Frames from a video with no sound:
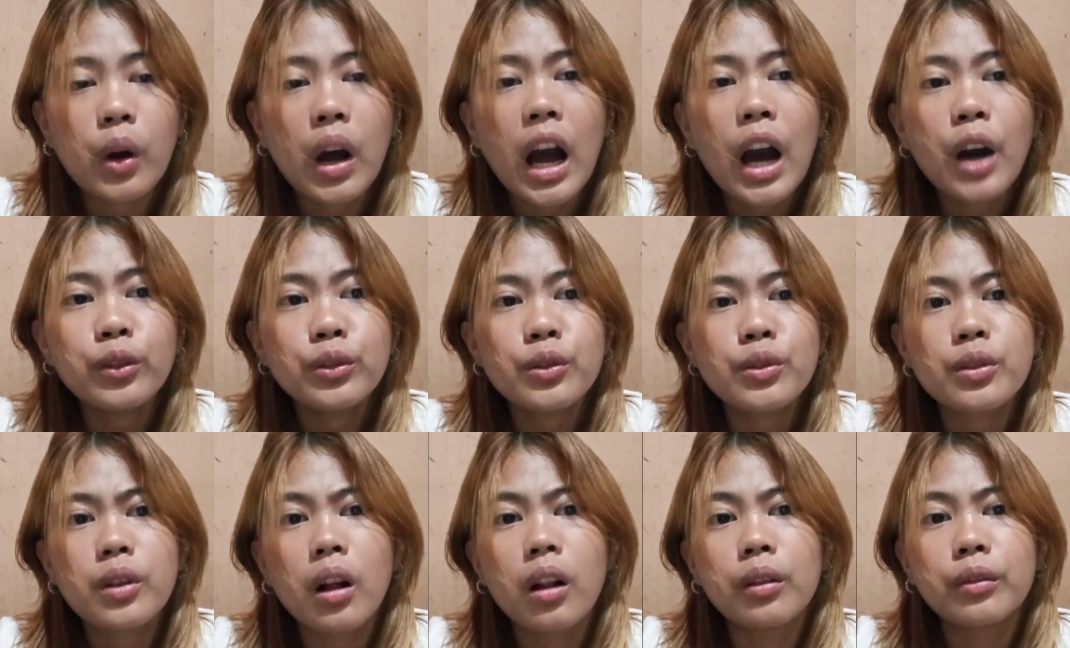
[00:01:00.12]
how to
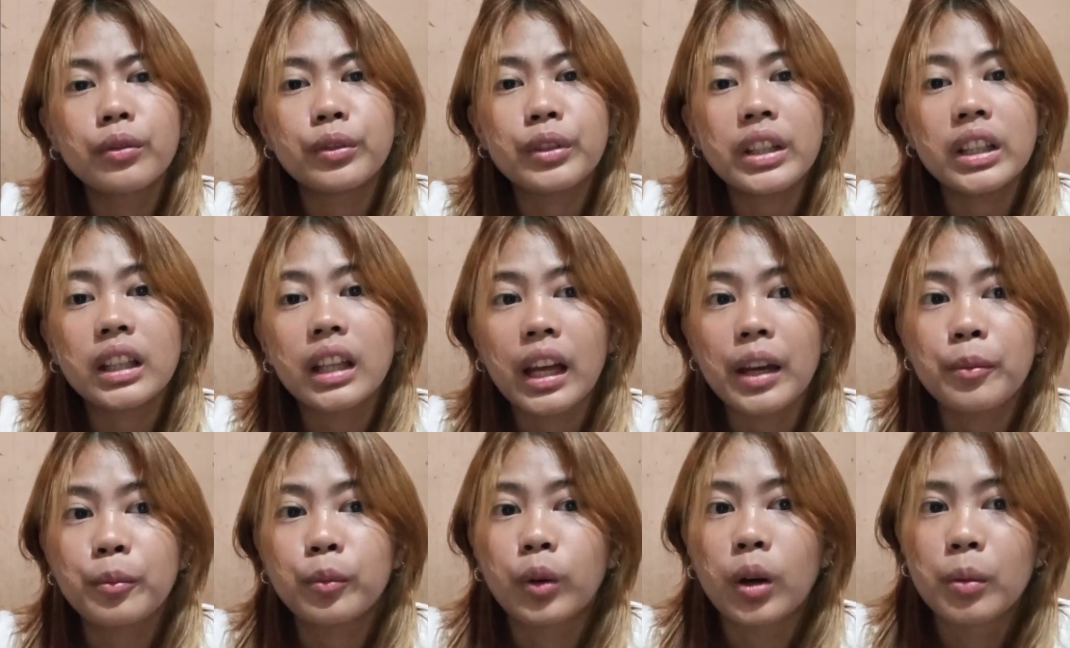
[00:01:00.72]
solve real
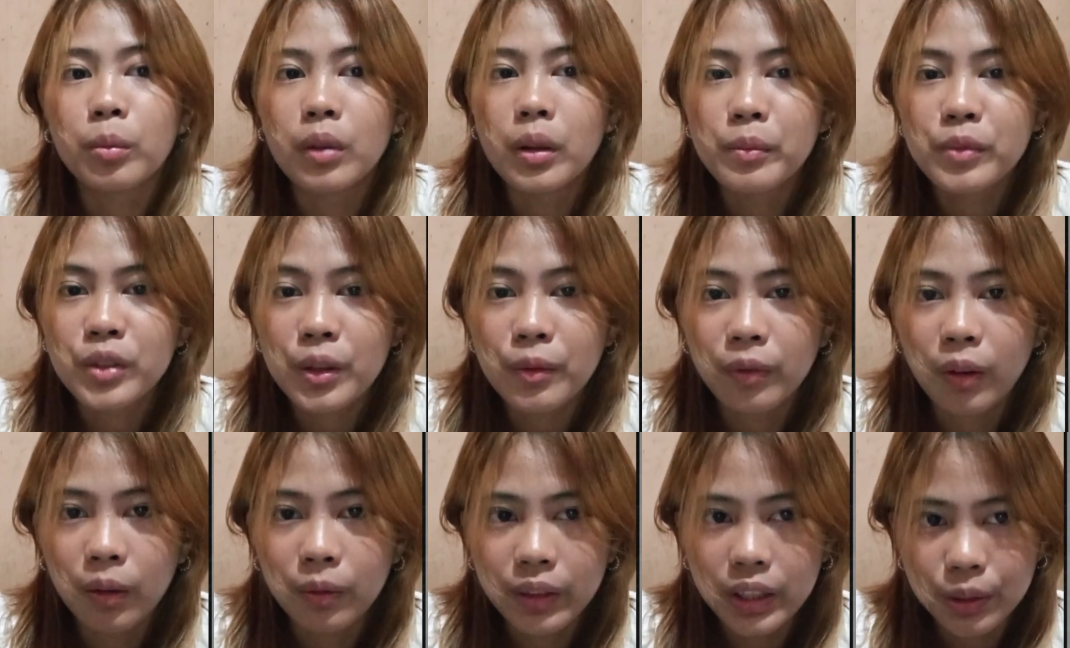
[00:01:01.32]
life problems
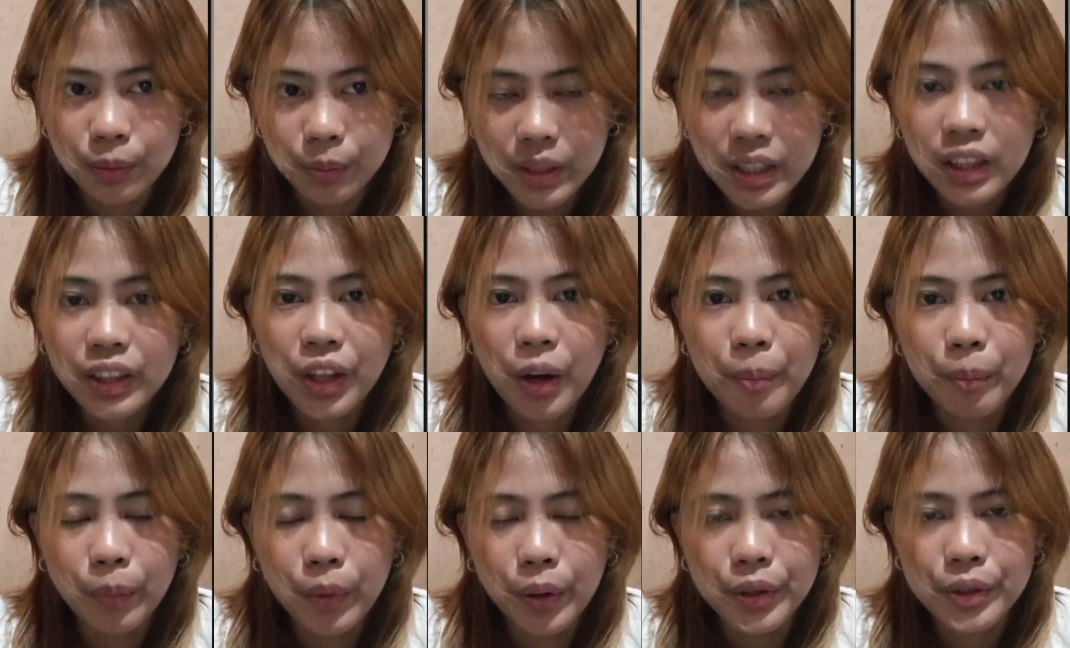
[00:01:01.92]
involving real
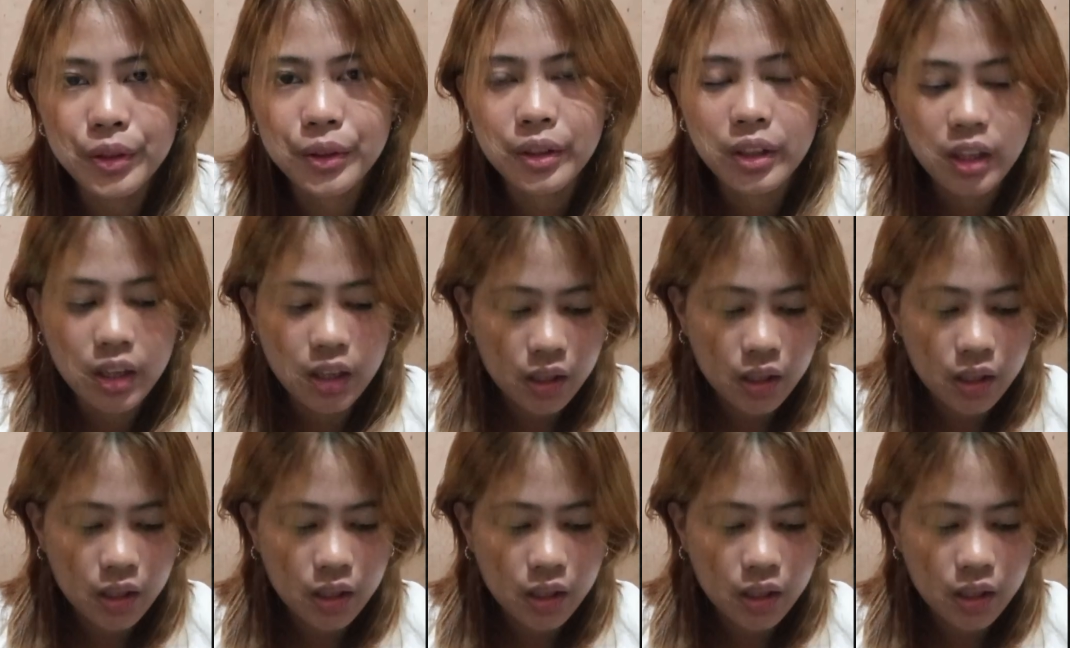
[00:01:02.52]
numbers?